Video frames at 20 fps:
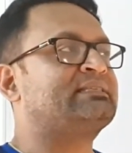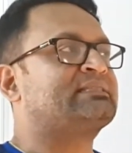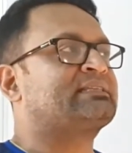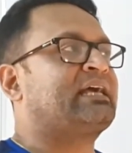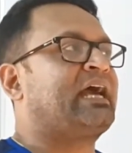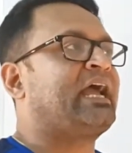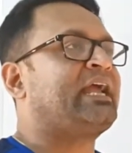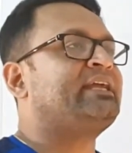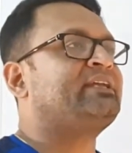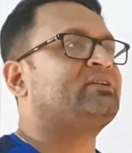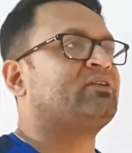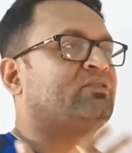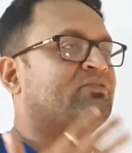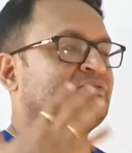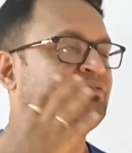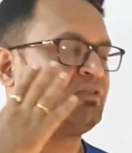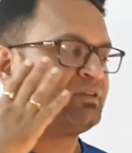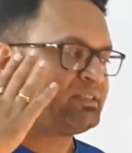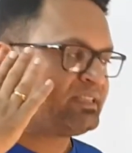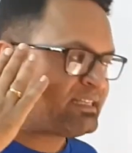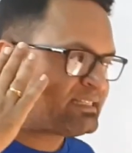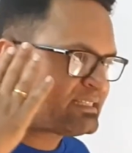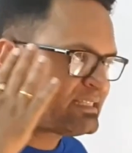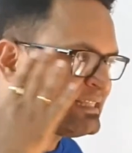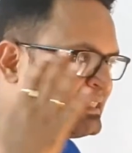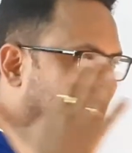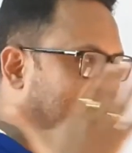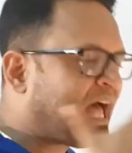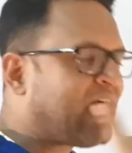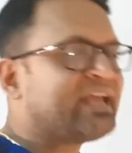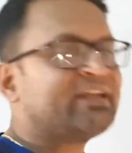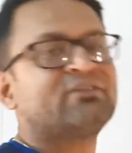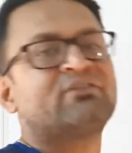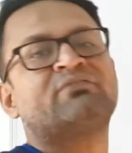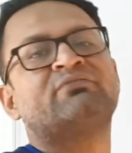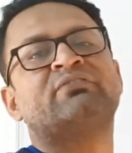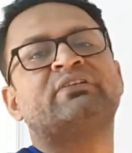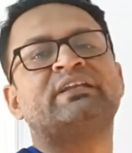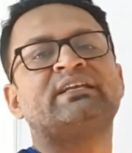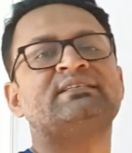kind of, or this line
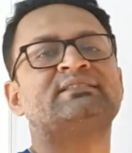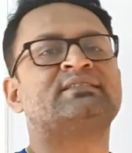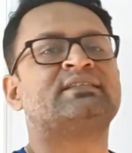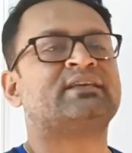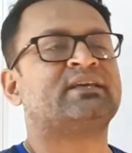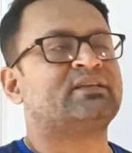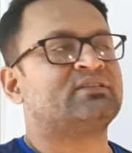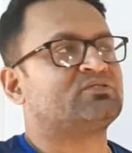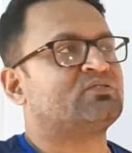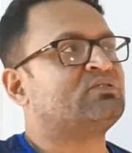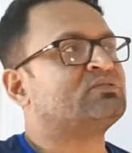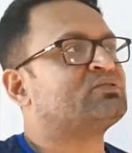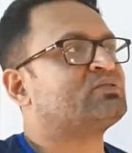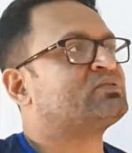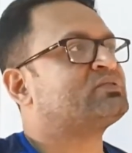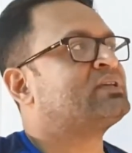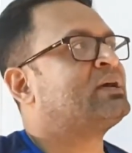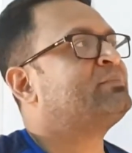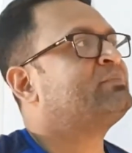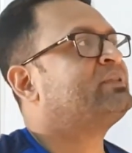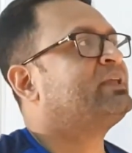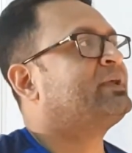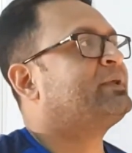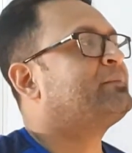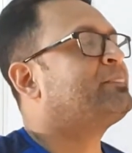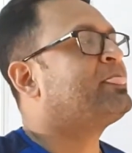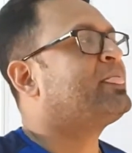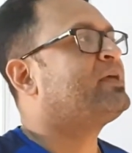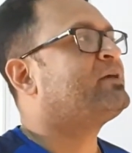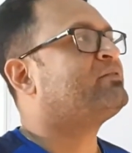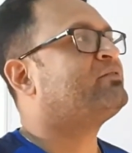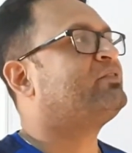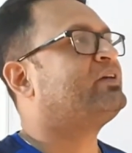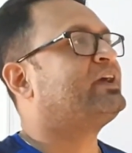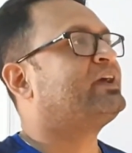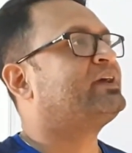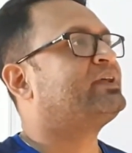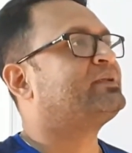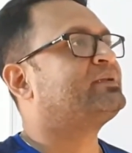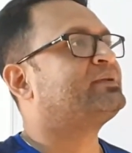of reasoning is also something
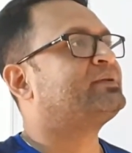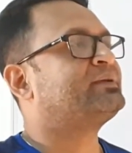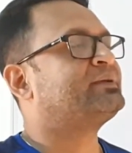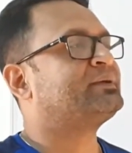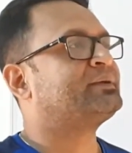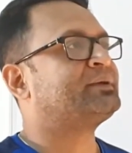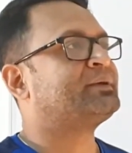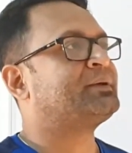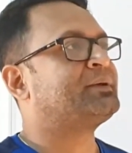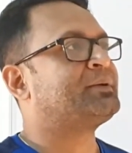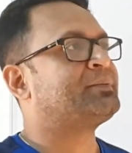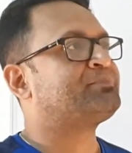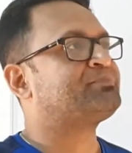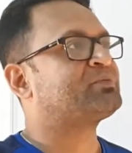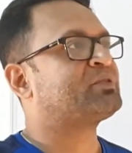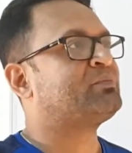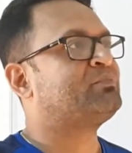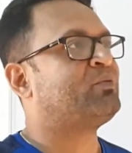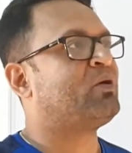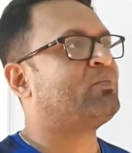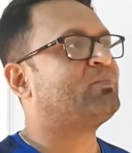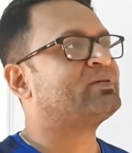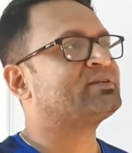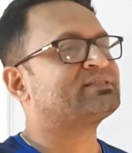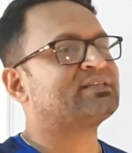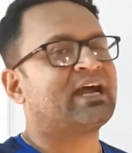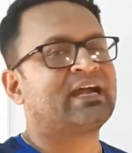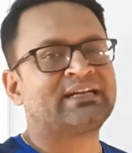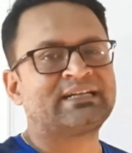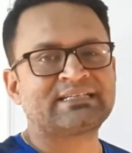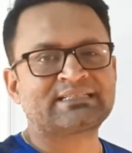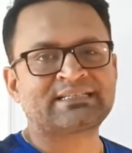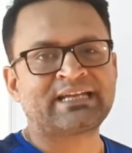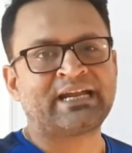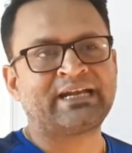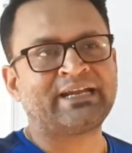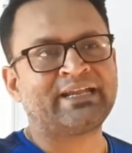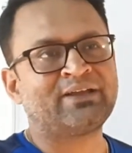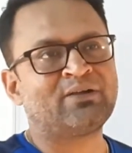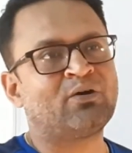where Popper's
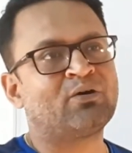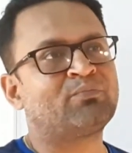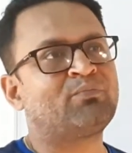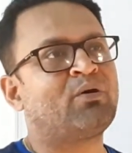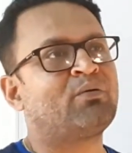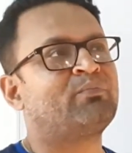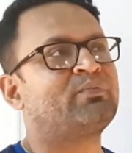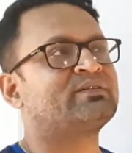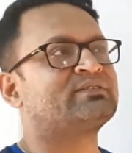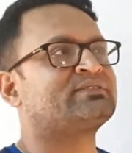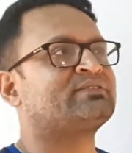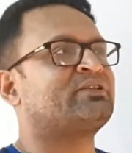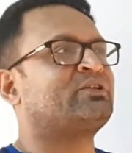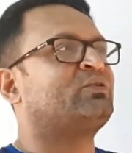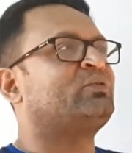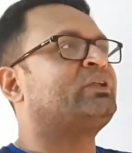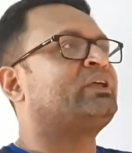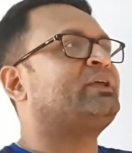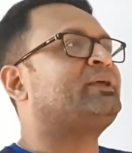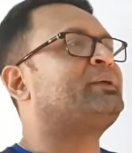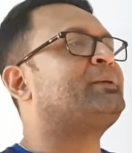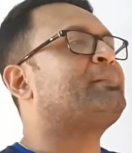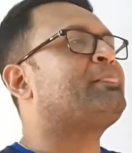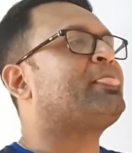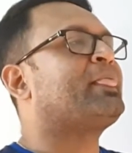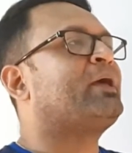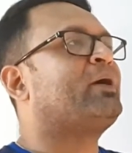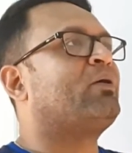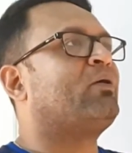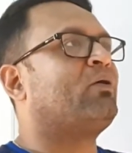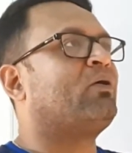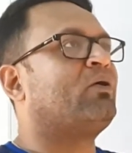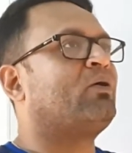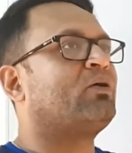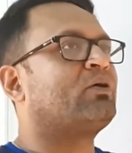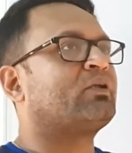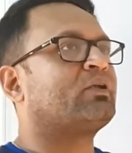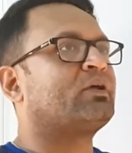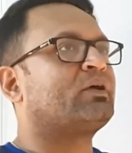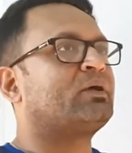understanding, or Popper's theory, or